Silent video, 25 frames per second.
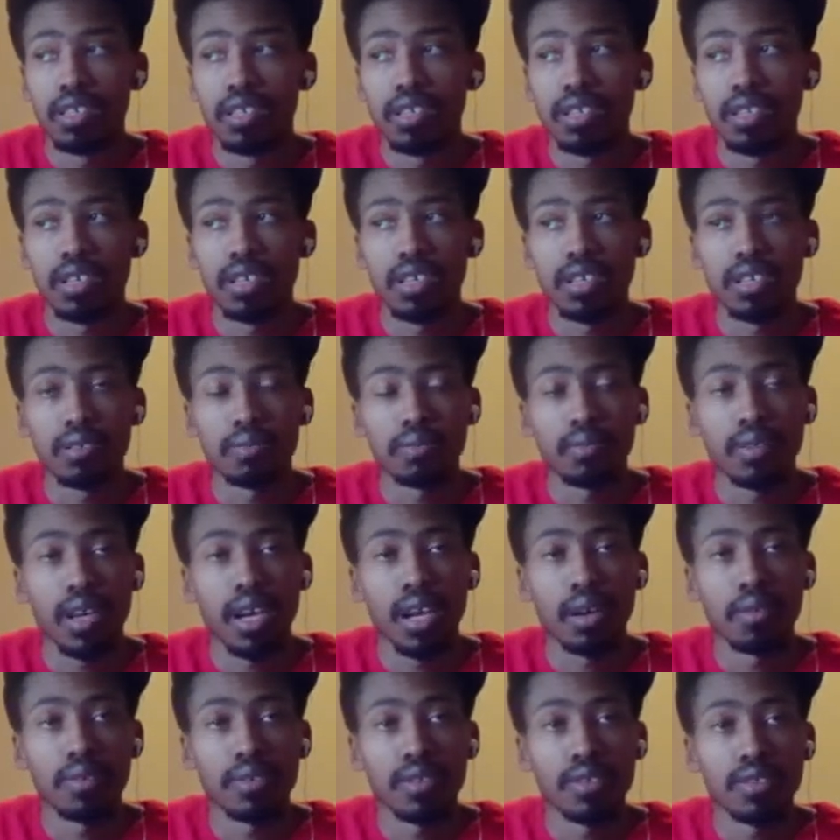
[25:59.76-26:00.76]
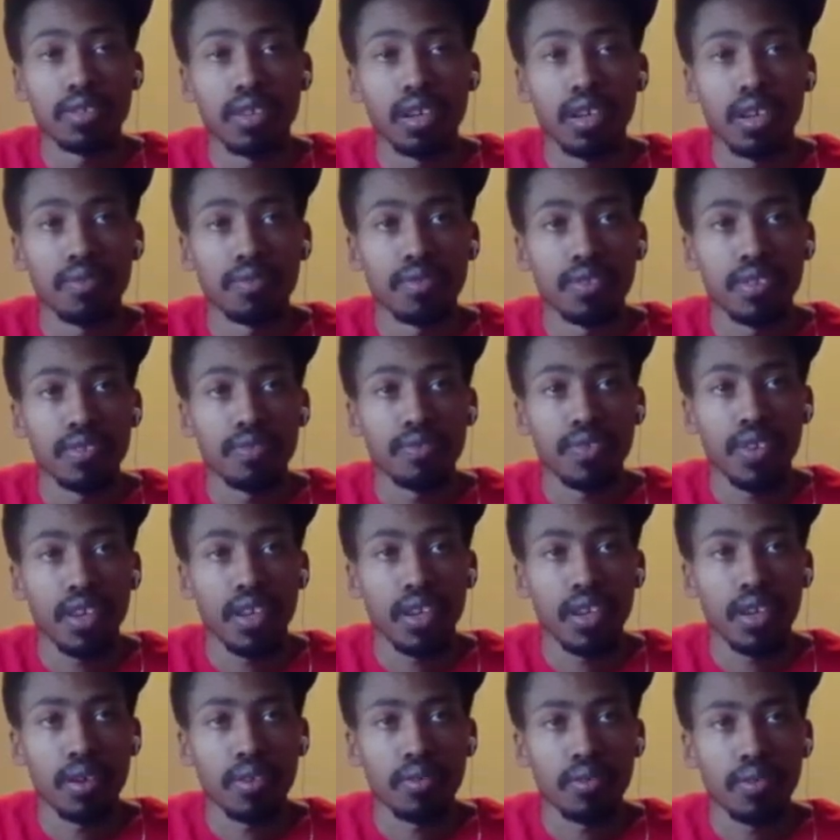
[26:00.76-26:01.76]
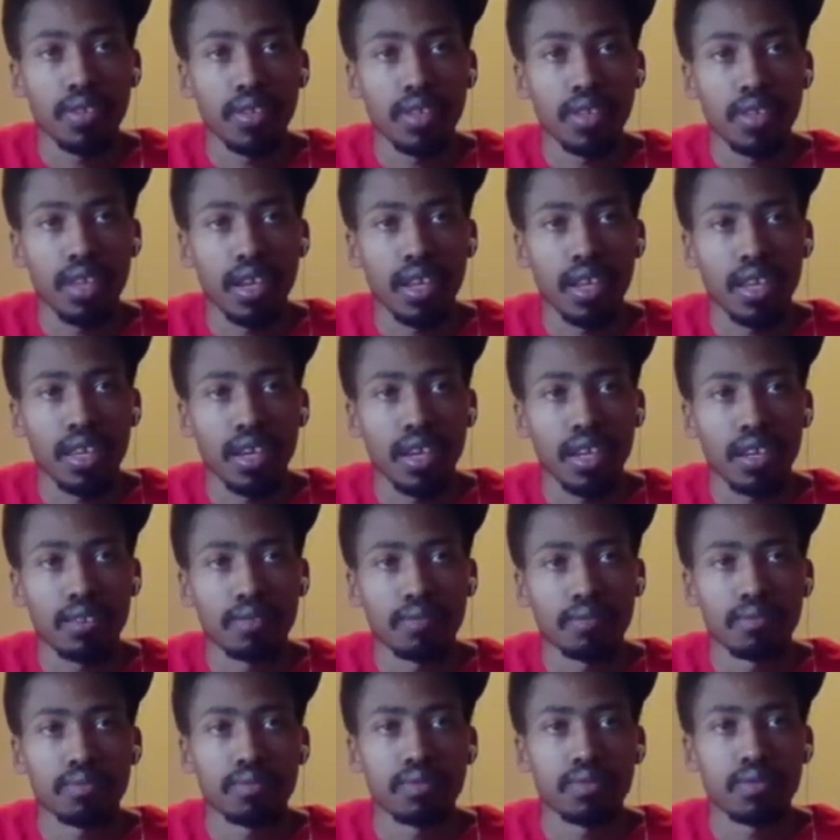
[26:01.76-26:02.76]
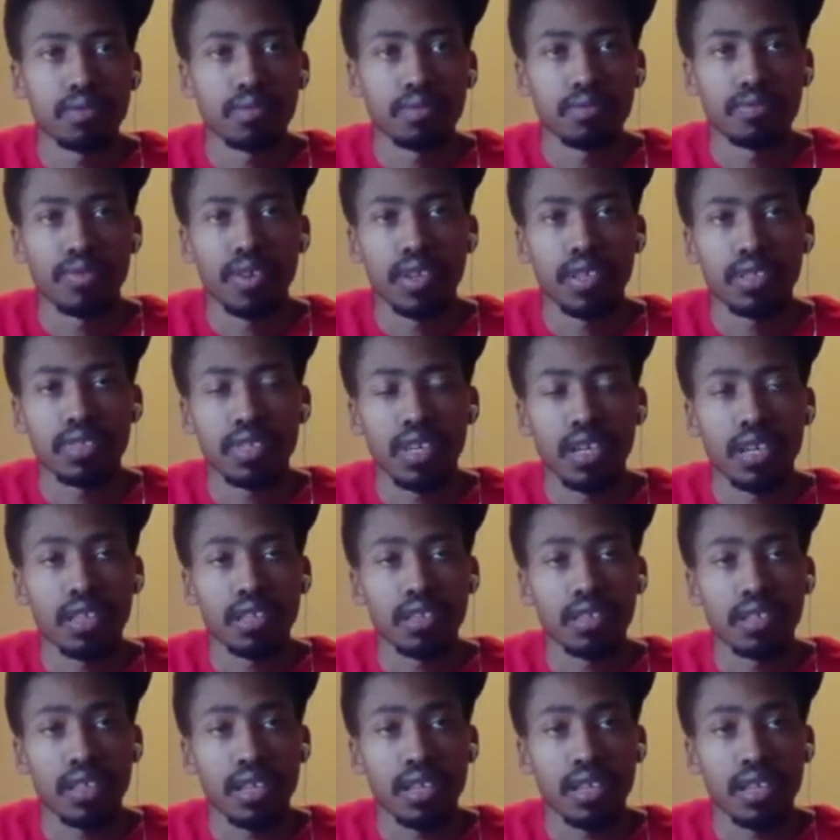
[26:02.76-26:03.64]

Howard is off his fair. Really not a lot of great talent.